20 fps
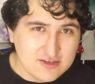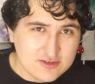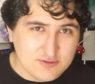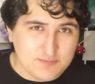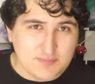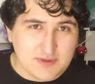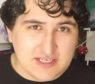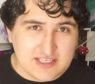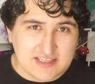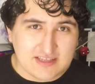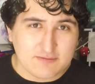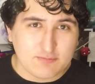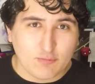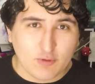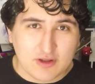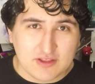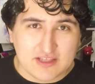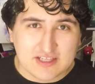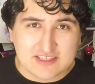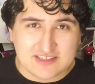to be the
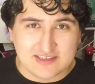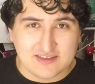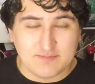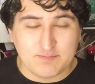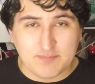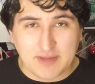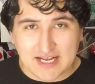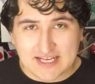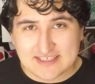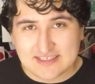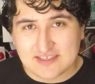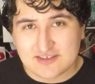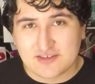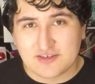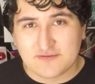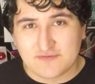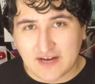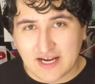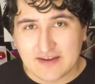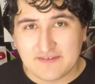one that's the best at
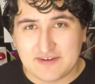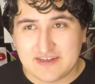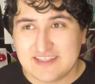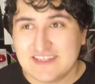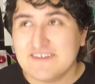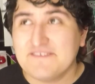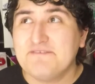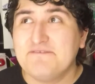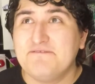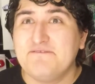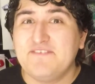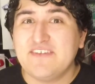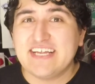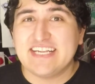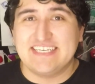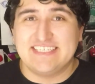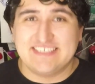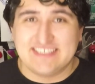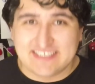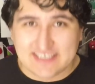surviving, the
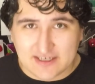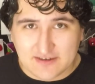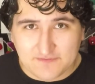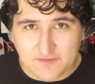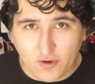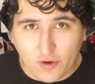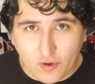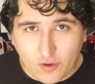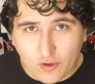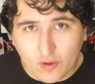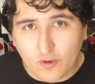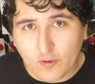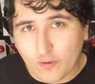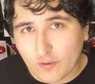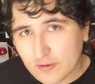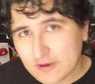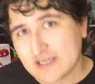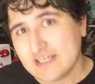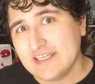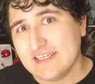fittest of all
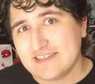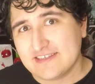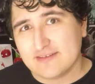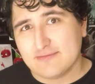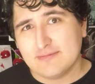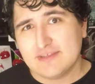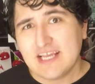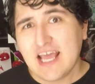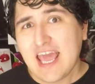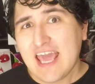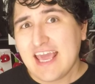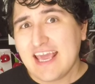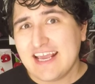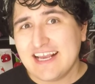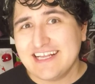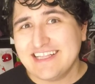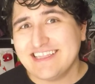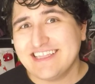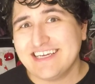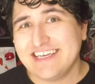organisms
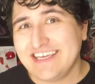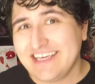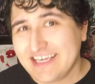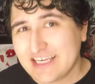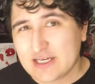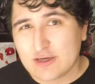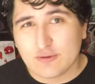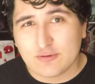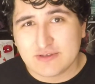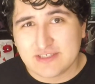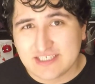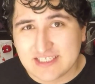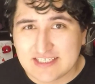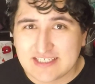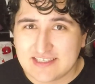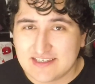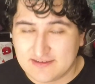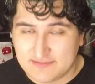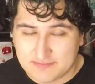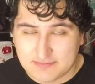in the
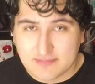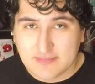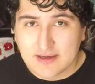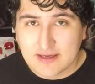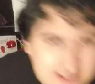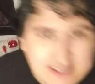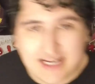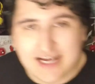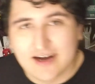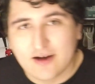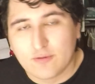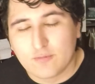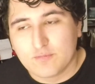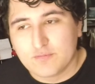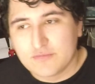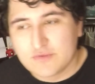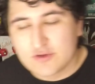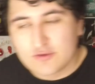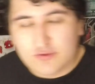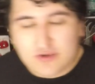ecosystem. Now,
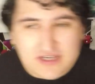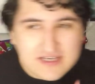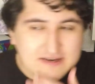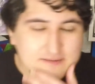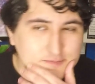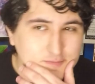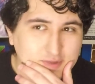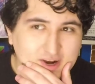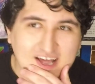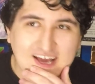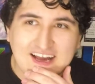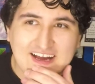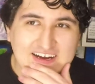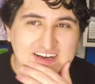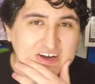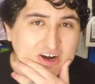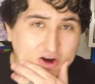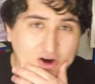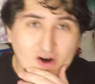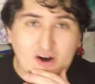green and
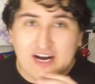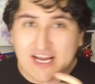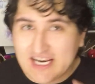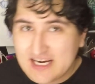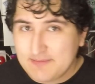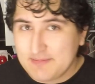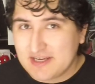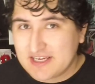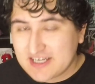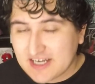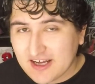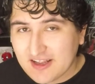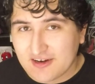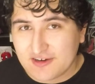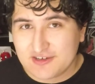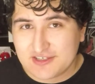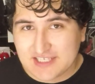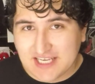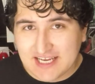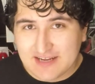black are enemy
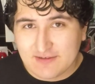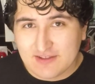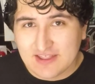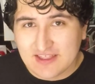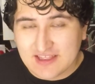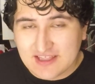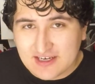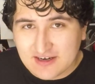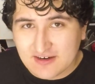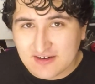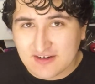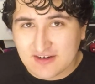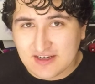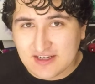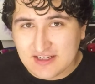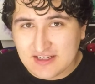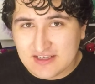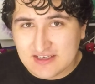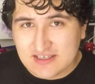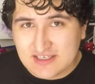colors, and their
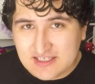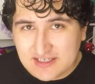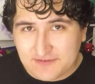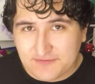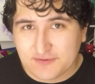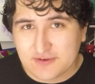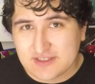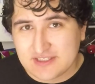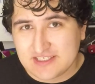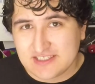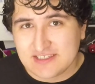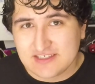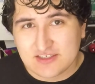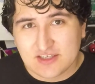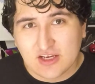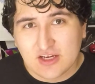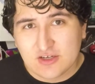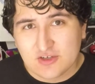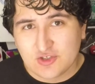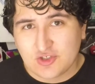
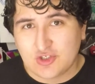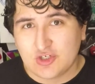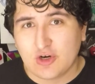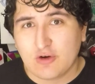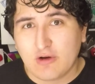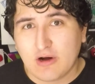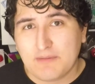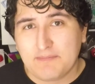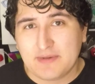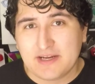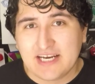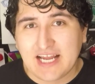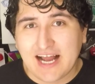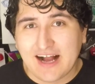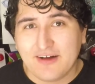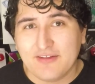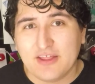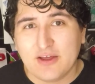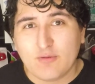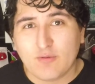differences show up in
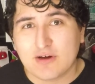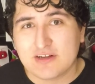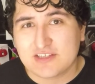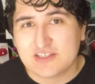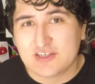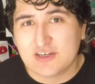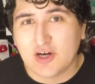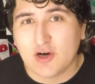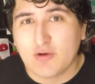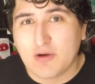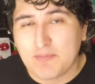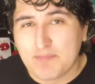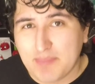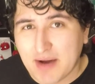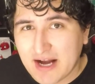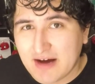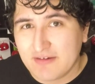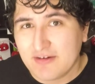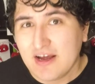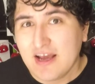how they want to go
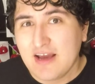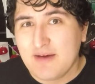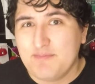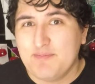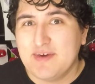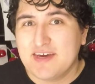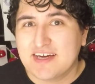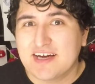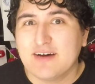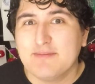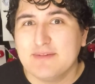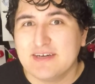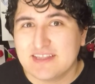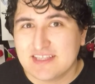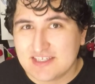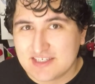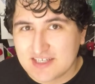about becoming the